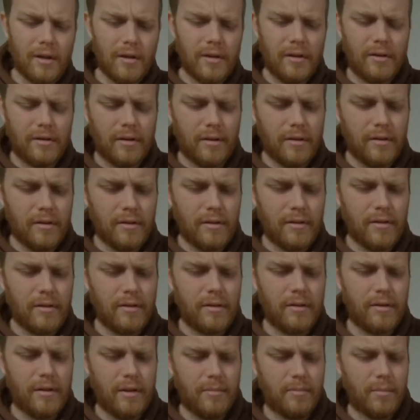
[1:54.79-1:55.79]

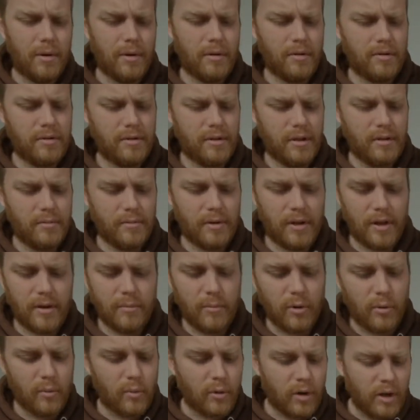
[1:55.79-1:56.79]
They both seem to,
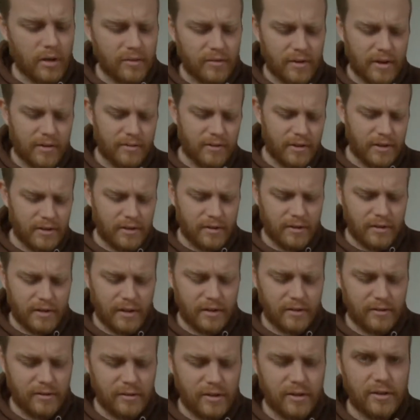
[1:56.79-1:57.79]
and my wife
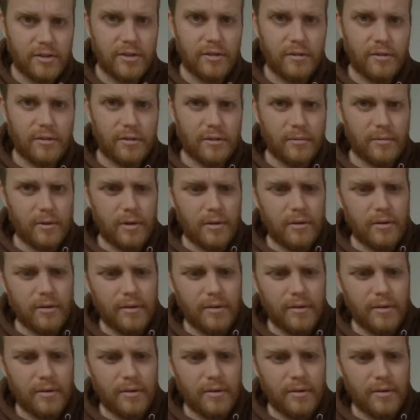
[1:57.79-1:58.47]
has these shoes as well,